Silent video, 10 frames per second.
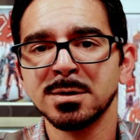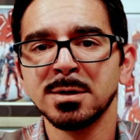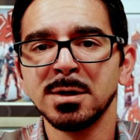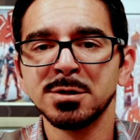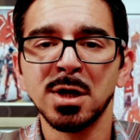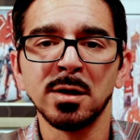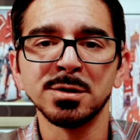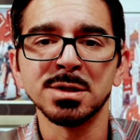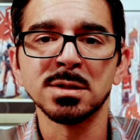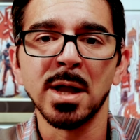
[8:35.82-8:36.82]

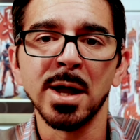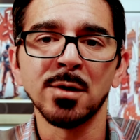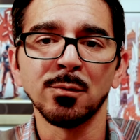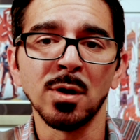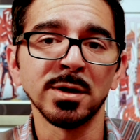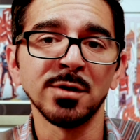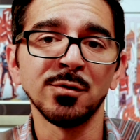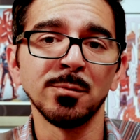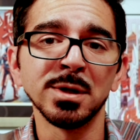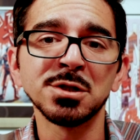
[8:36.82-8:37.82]
Challenges like rendezvous
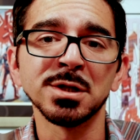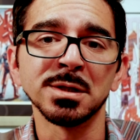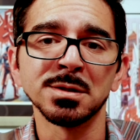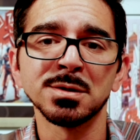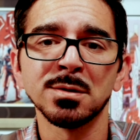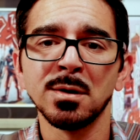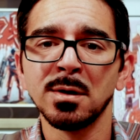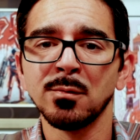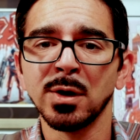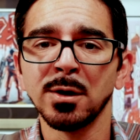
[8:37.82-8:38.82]
missions,
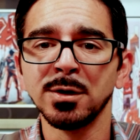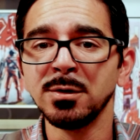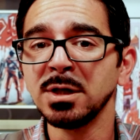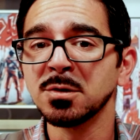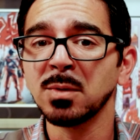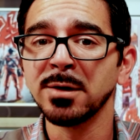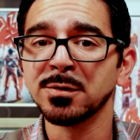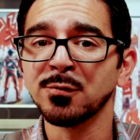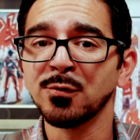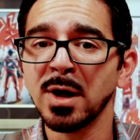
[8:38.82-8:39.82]
where you need to play with a
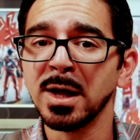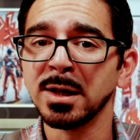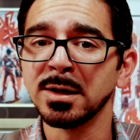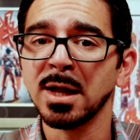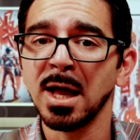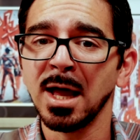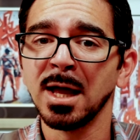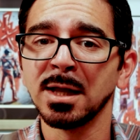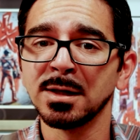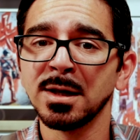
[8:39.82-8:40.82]
friend
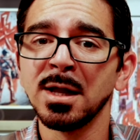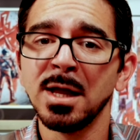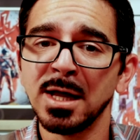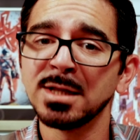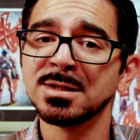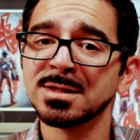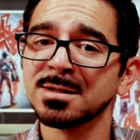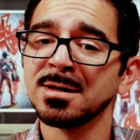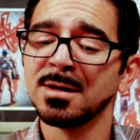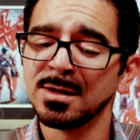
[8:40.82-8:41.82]
and it's
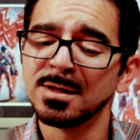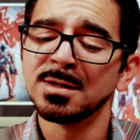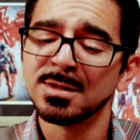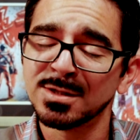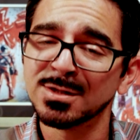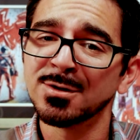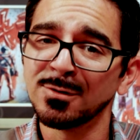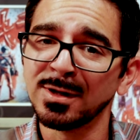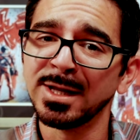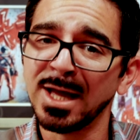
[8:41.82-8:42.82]

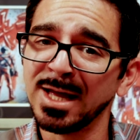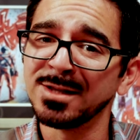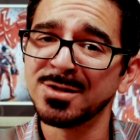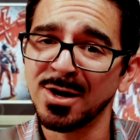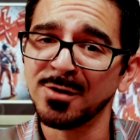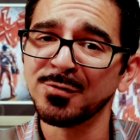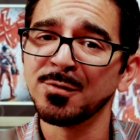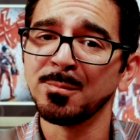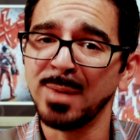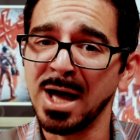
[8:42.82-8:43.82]
certainly a tough
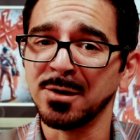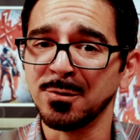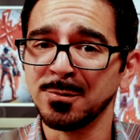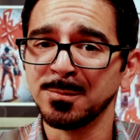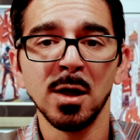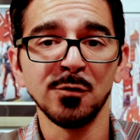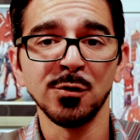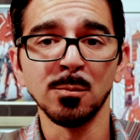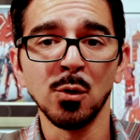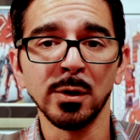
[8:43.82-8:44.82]
battle. If you're
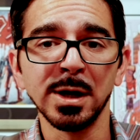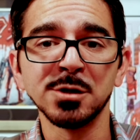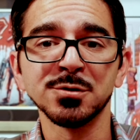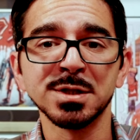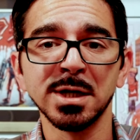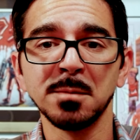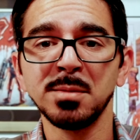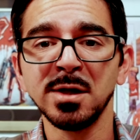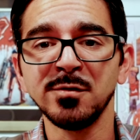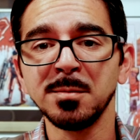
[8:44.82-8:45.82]
more interested in
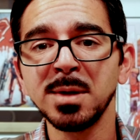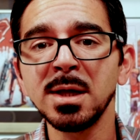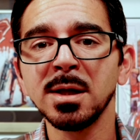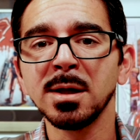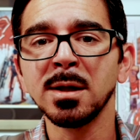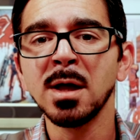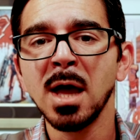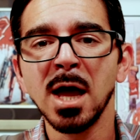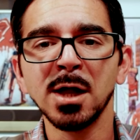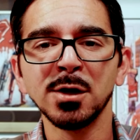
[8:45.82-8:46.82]
PvP
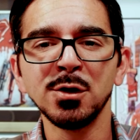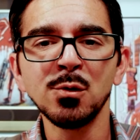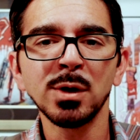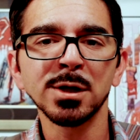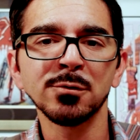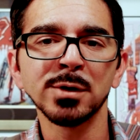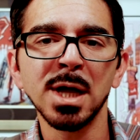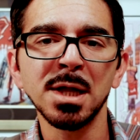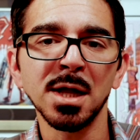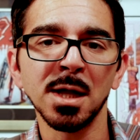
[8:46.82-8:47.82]
and you want to
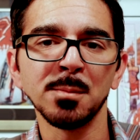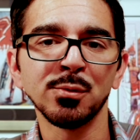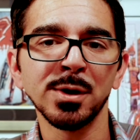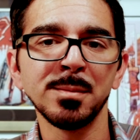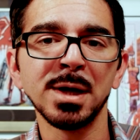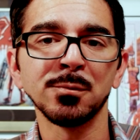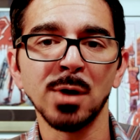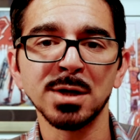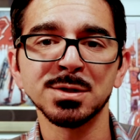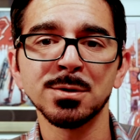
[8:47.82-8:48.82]
create a pre-made
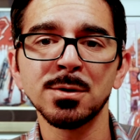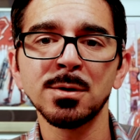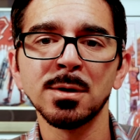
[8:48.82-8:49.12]
roster,